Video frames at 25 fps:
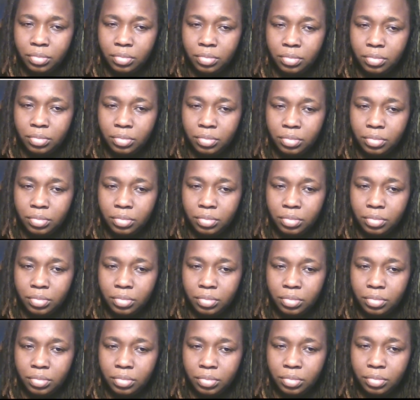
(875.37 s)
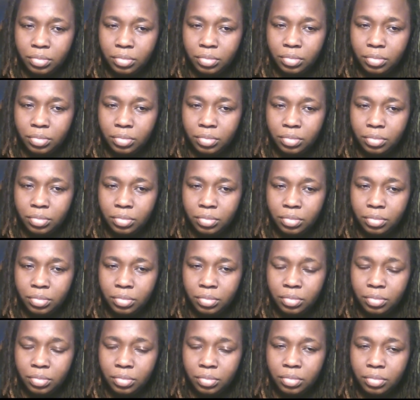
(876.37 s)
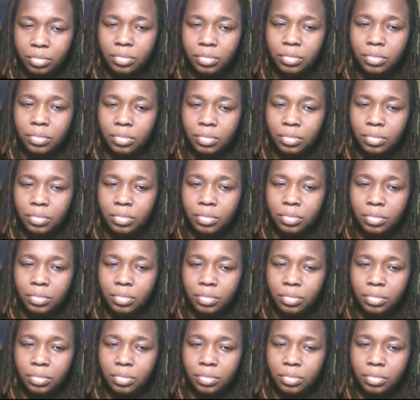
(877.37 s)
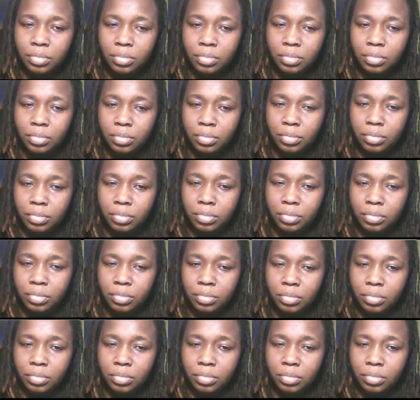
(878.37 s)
(not speaking)